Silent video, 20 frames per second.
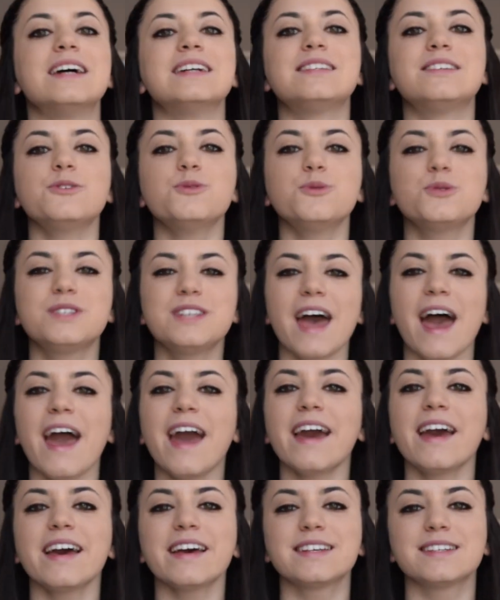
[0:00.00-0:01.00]

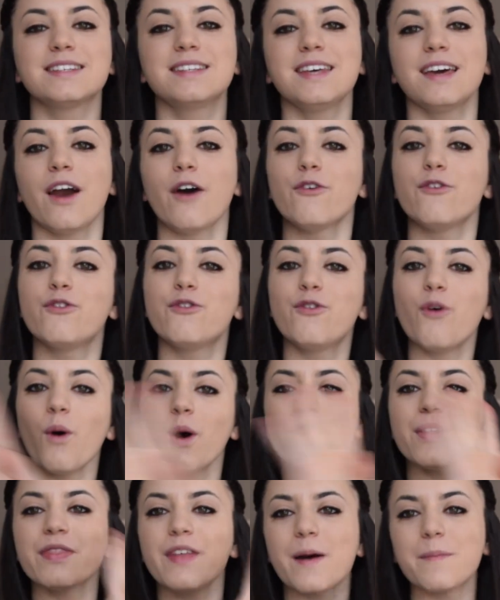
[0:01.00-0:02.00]
Today is the
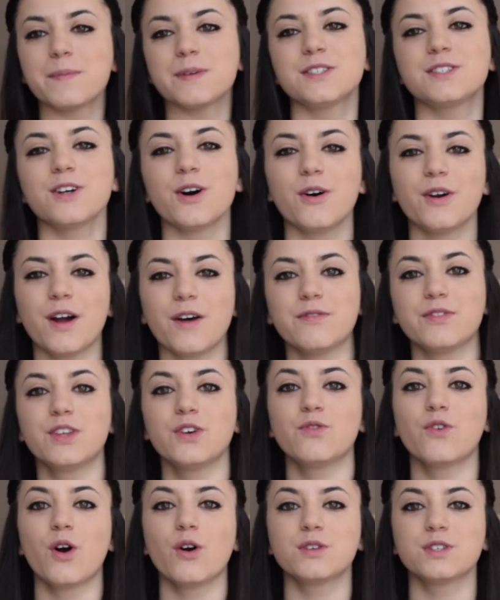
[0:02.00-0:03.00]
4th episode of
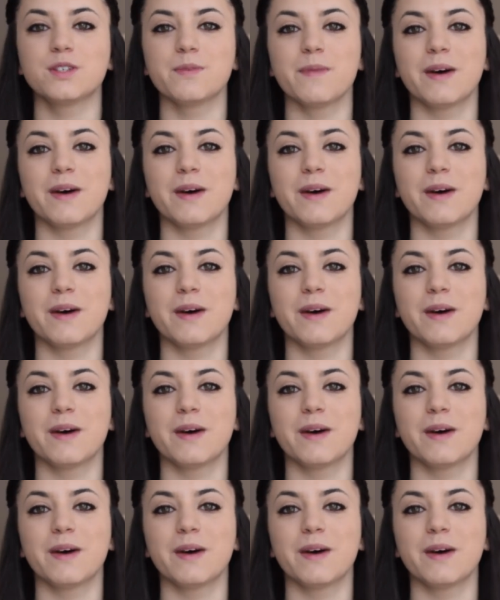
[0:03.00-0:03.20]
The Road to